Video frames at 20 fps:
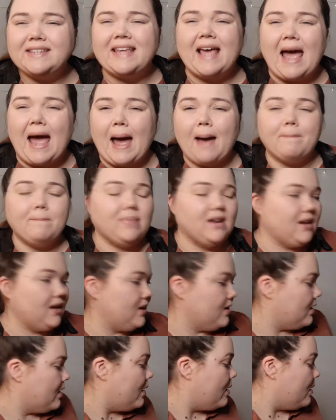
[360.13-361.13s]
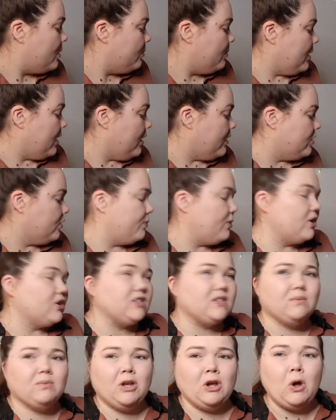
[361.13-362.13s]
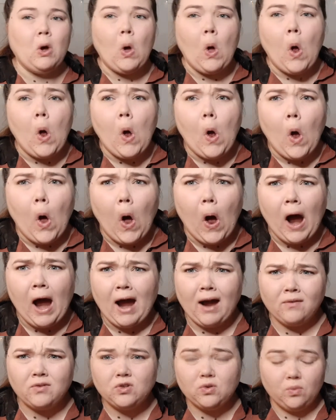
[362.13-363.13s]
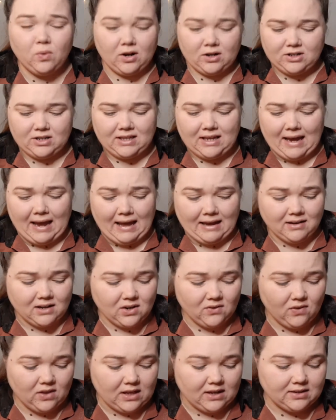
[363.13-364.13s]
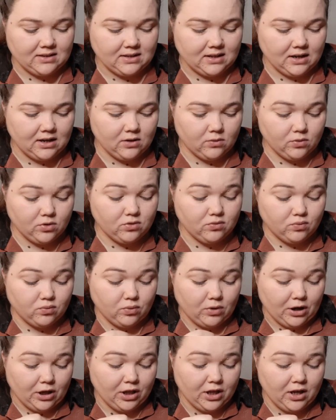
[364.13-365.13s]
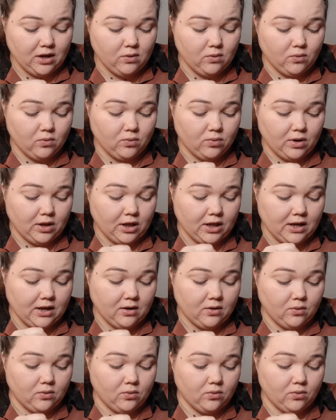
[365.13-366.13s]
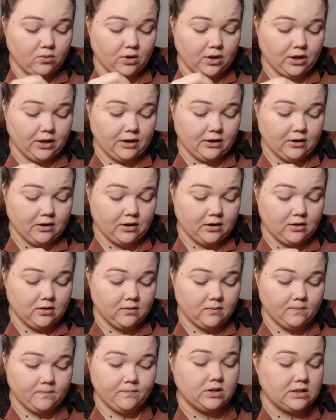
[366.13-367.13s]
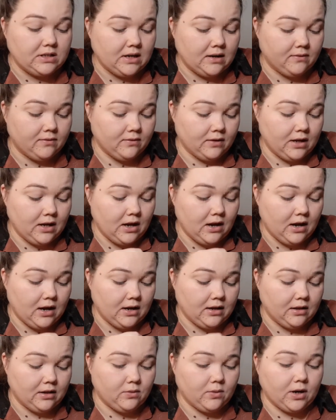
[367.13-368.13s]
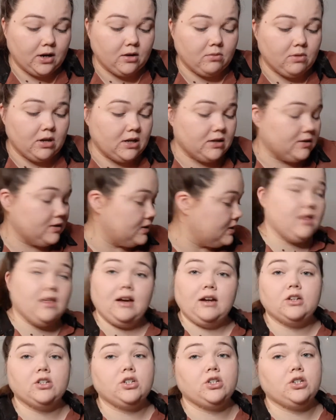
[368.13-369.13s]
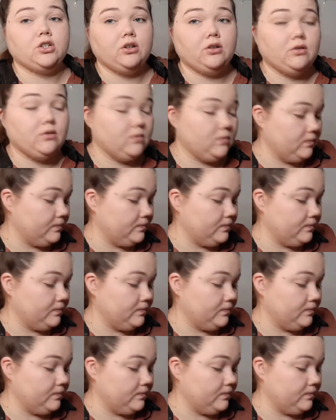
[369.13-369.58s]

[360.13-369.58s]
is happening? But other parts, I'm like, I have to watch the end of this. Like, it was really, really, really good. Definitely highly recommend that show.